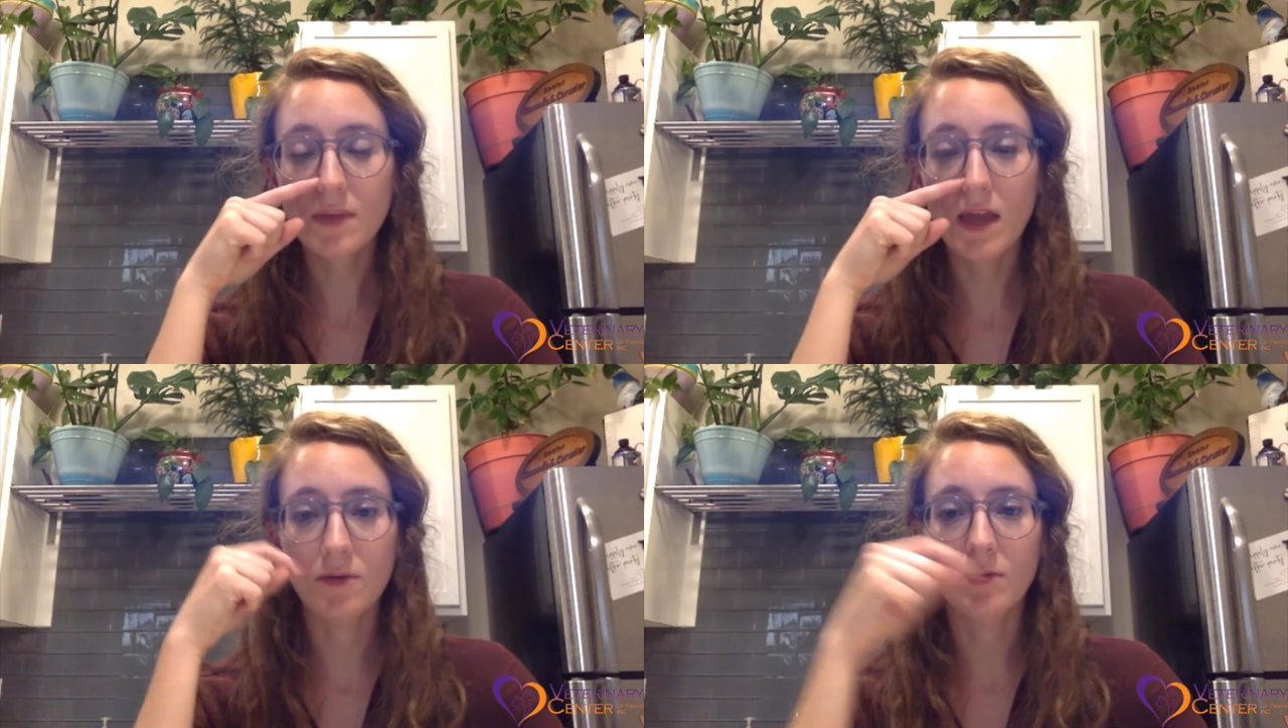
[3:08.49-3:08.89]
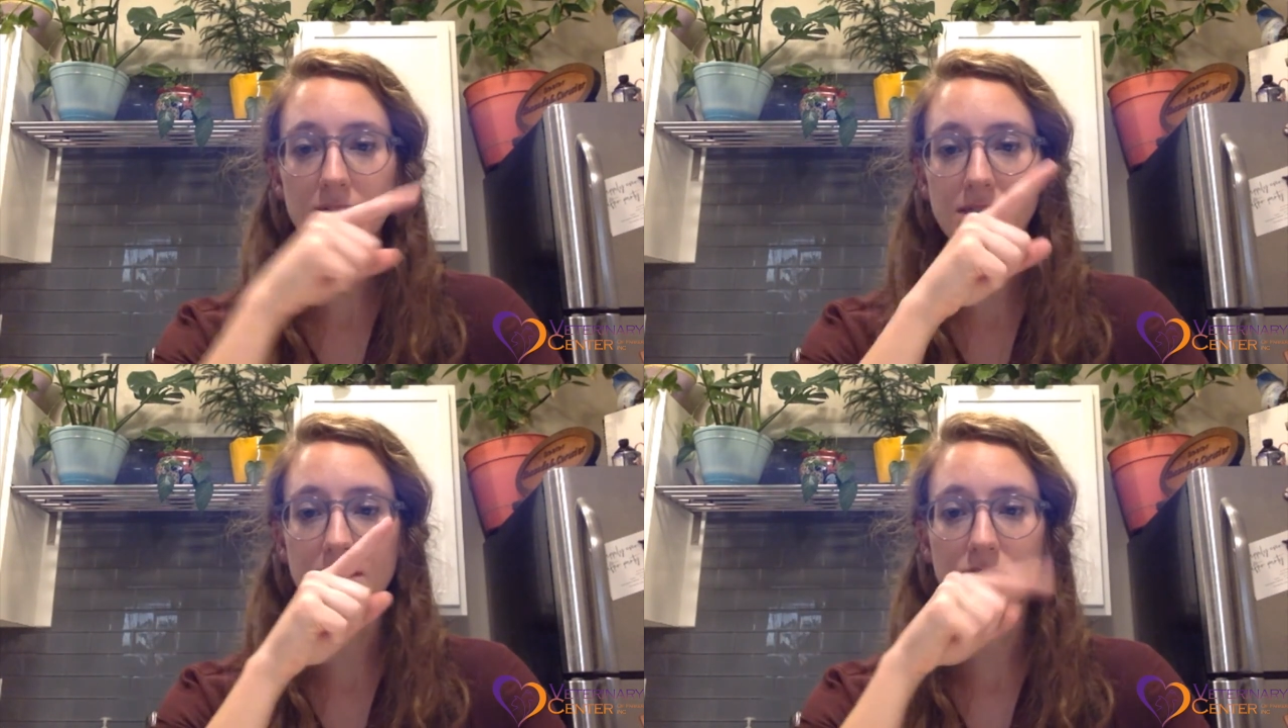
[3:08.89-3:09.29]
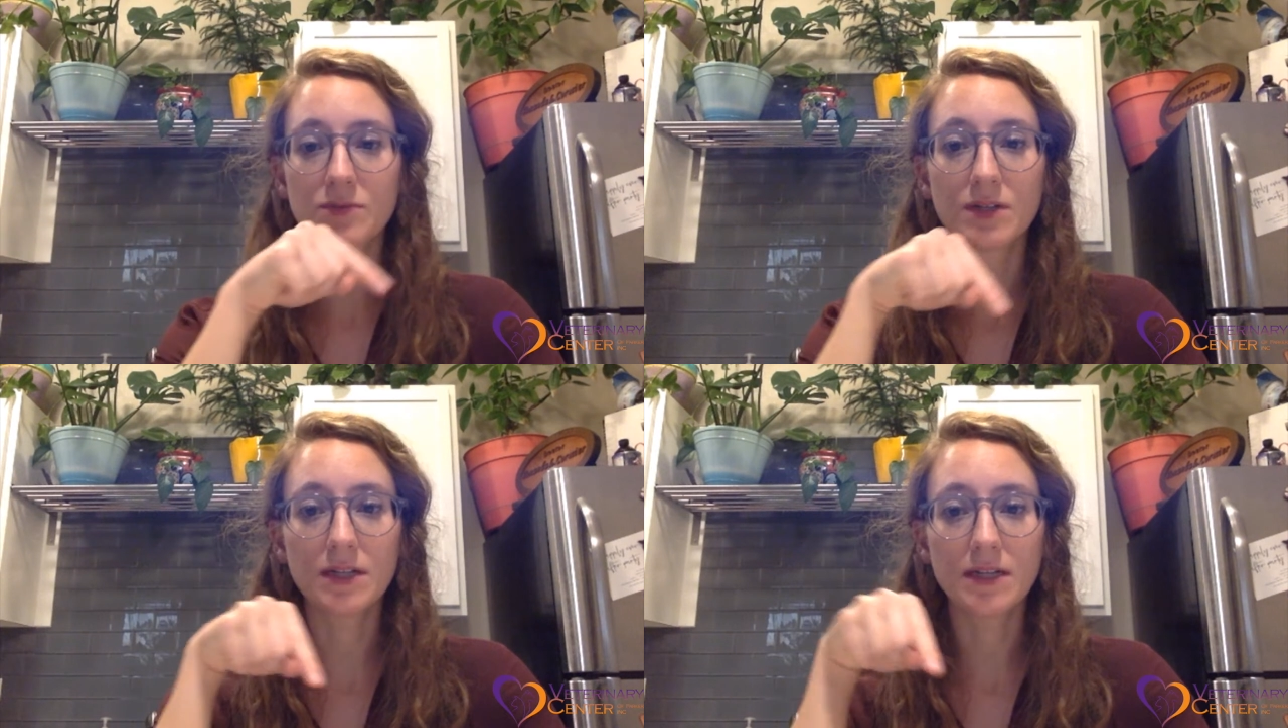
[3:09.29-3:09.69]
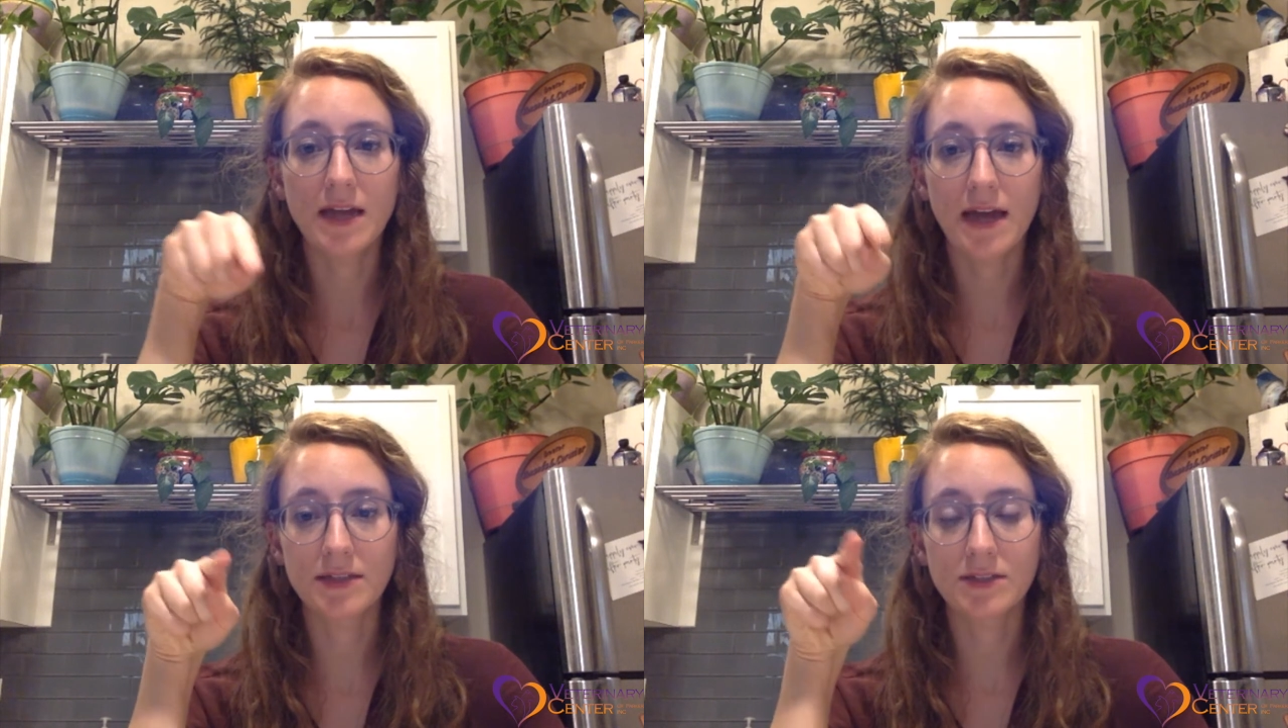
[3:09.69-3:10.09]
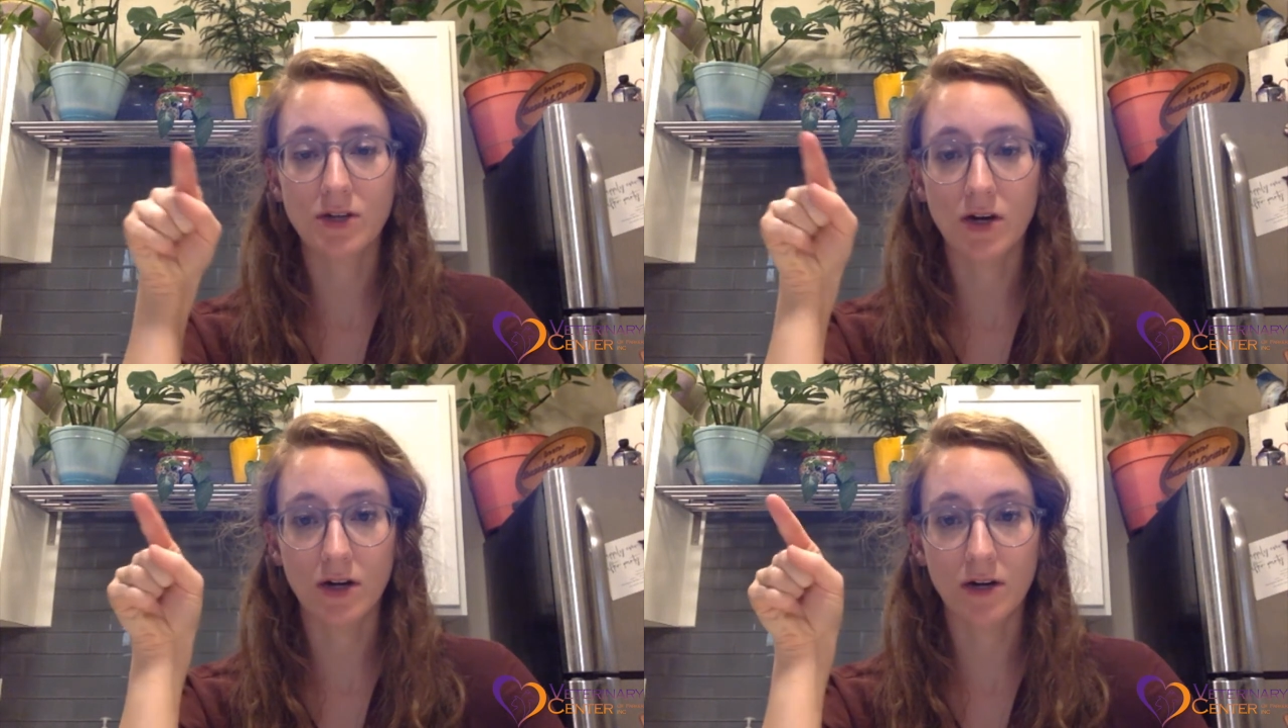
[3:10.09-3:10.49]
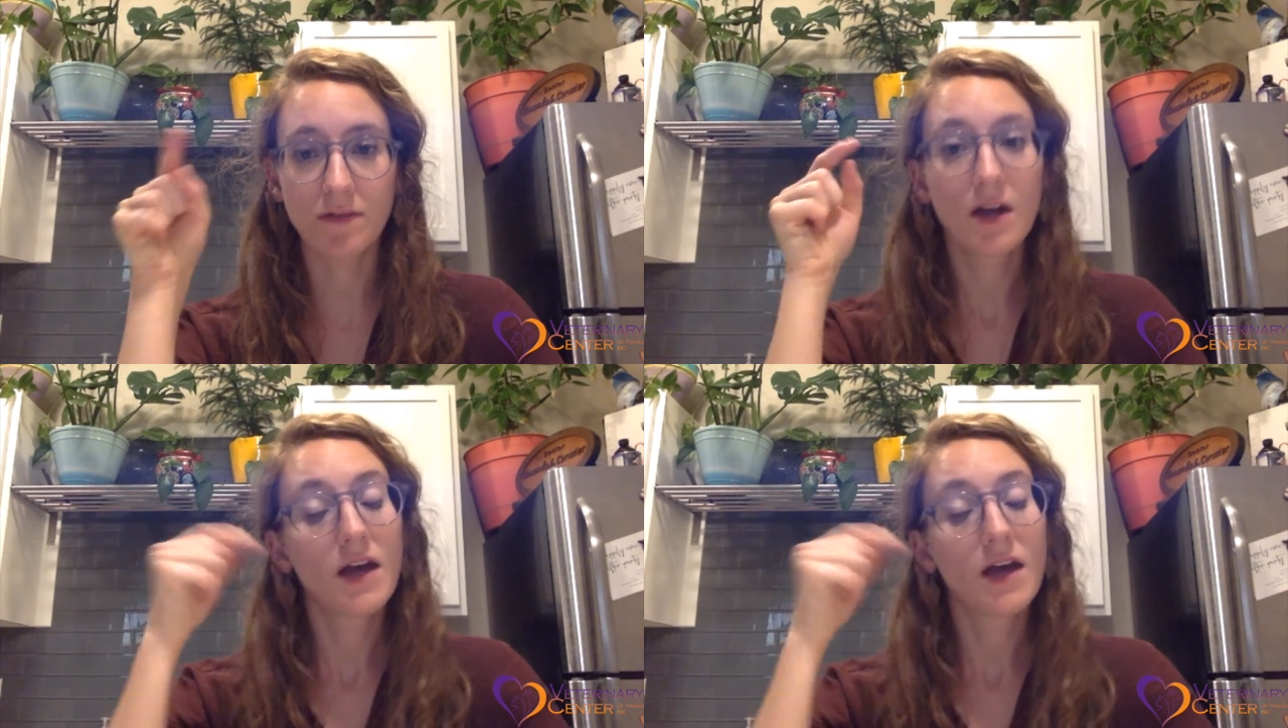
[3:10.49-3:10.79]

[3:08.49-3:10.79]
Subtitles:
We want to see this really nice curve,